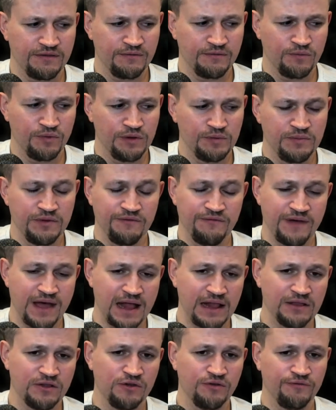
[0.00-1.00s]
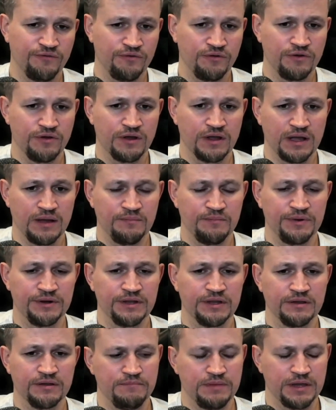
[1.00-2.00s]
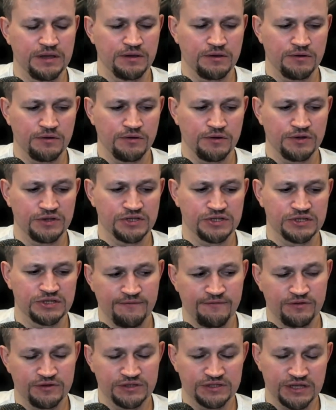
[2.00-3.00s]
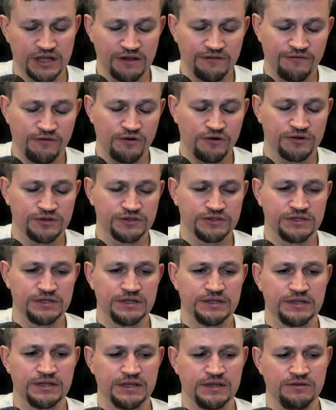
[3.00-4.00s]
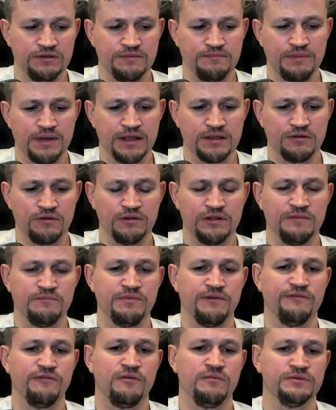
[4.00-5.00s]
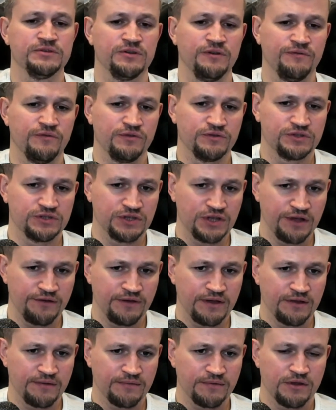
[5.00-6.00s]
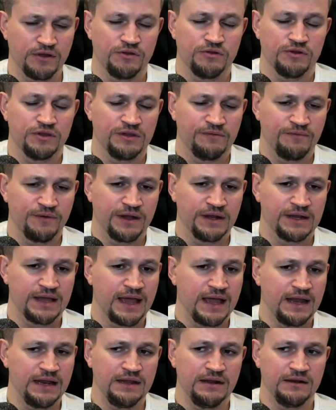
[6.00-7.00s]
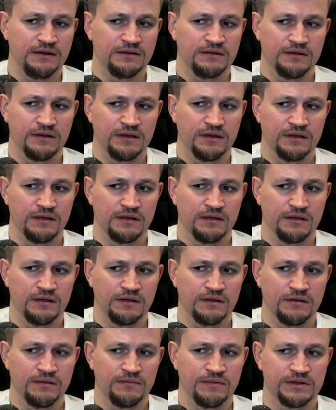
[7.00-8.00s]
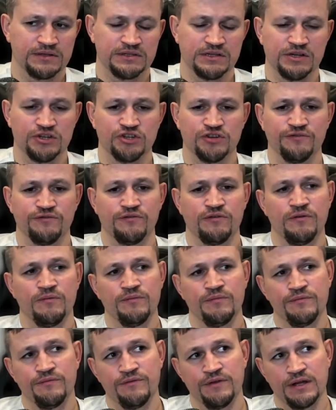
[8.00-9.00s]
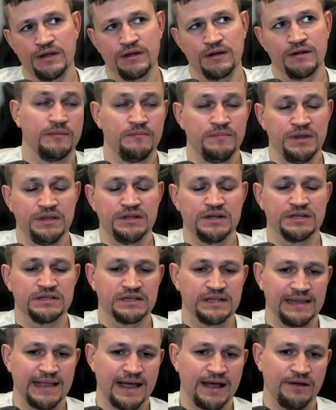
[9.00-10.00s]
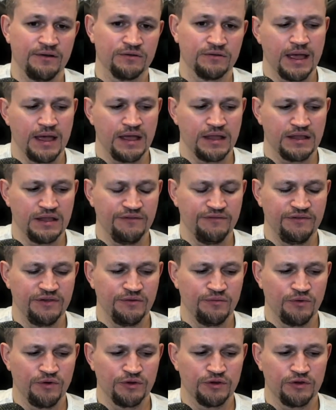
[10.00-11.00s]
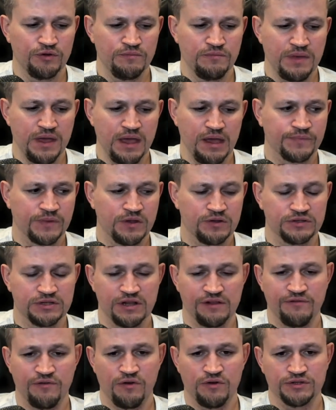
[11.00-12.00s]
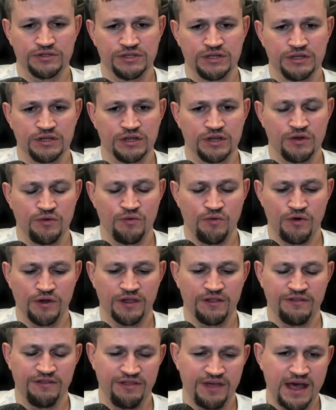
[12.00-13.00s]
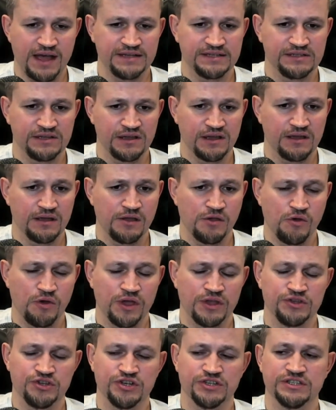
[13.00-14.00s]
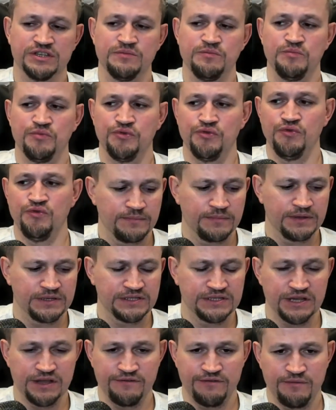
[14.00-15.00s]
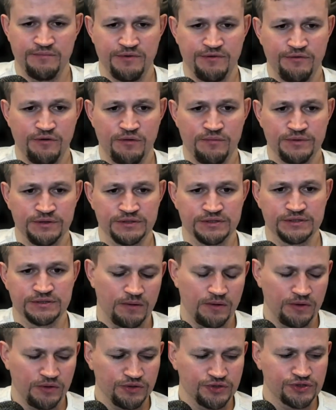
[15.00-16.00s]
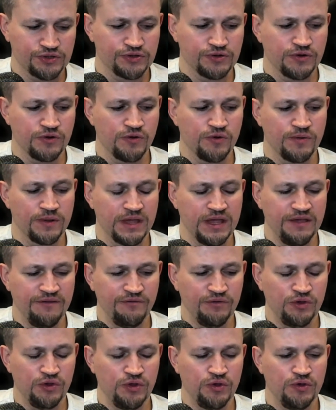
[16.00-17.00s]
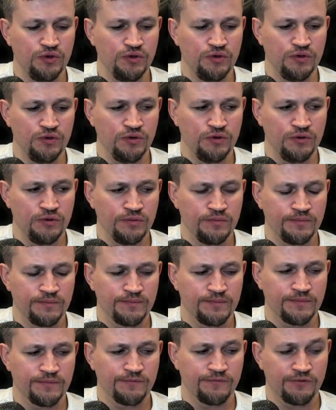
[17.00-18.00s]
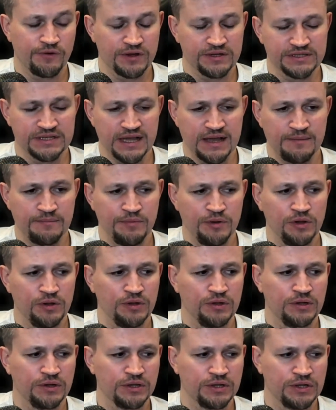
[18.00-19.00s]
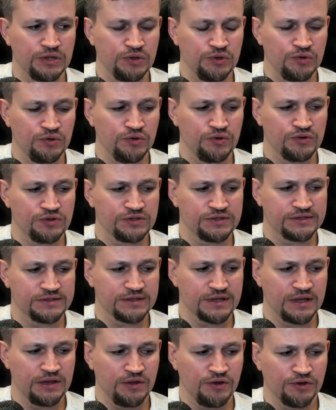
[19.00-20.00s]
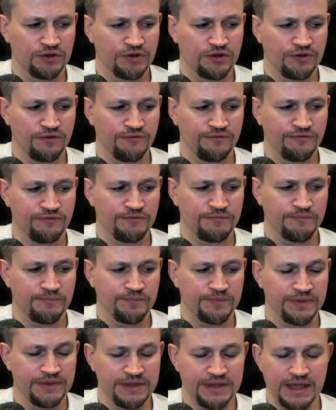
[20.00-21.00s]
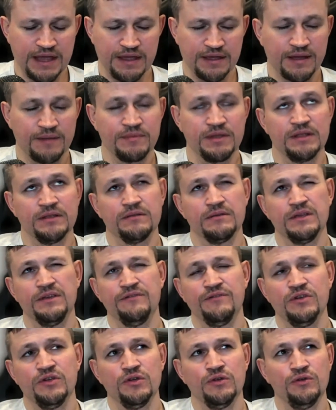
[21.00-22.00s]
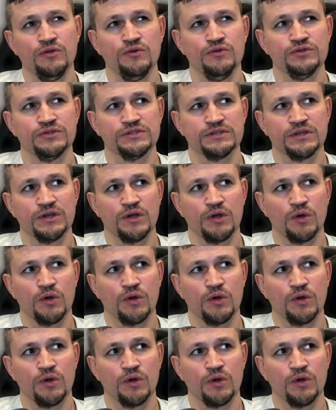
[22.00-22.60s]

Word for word: will be value for your company. Because for self-hosted, you depend on the performance of your server. You not depend any uh, restriction from the Bitrix cloud. And if you want to make your self-hosted working faster, you can just improve a server performance. Also, if you, for example, use a lot of data, I mean, if you lose